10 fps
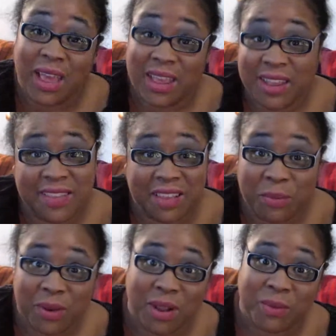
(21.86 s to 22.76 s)
I guess
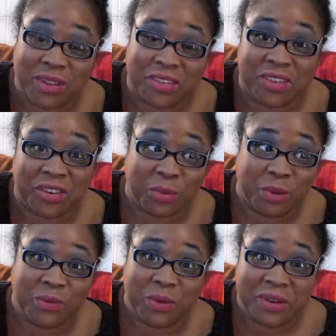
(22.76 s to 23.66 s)
that's where I was in
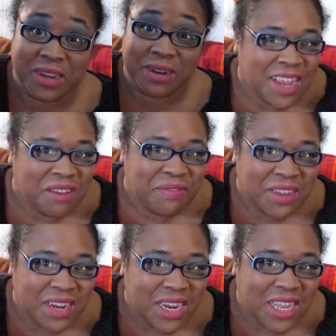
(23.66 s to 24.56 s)
2014. Kind of
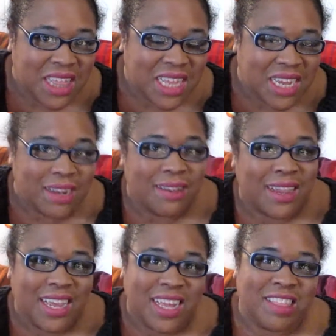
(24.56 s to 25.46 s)
funny that
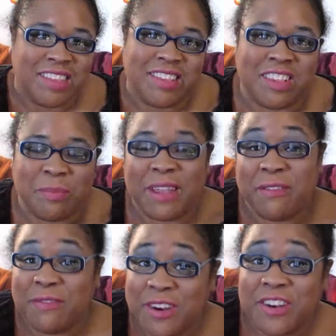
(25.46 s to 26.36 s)
this is my
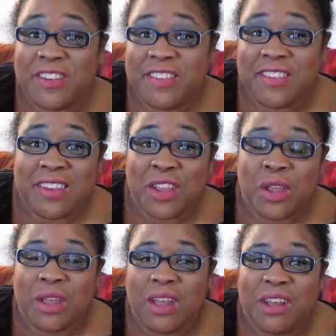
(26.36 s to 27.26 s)
first
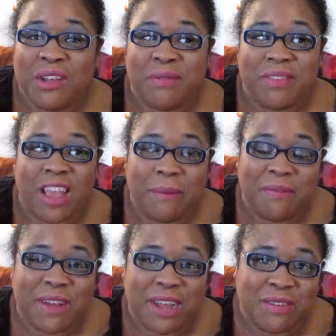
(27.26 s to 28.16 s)
top
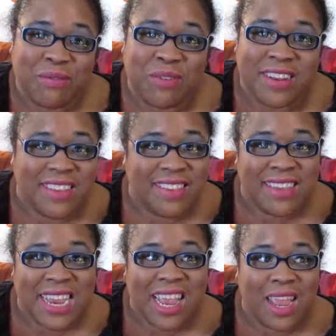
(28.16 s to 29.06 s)
5
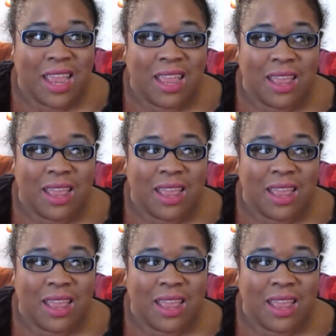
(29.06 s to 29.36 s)
Wednesday